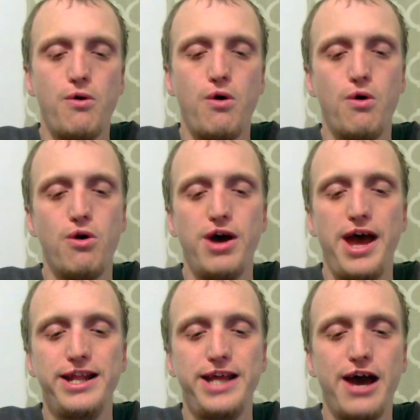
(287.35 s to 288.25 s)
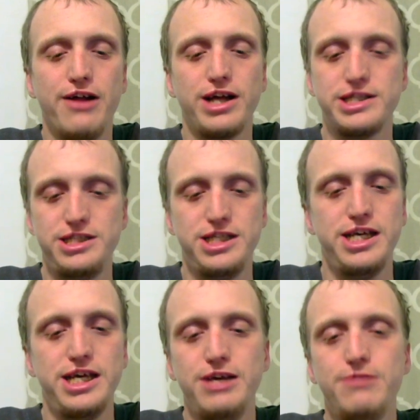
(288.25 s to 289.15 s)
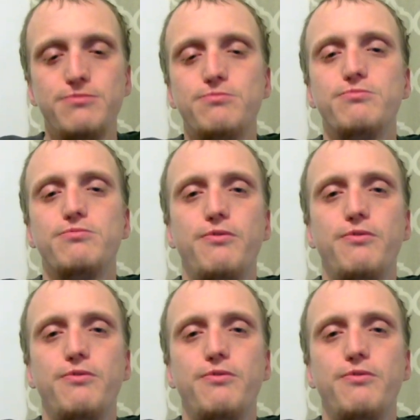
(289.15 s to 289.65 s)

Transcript: or any LXDE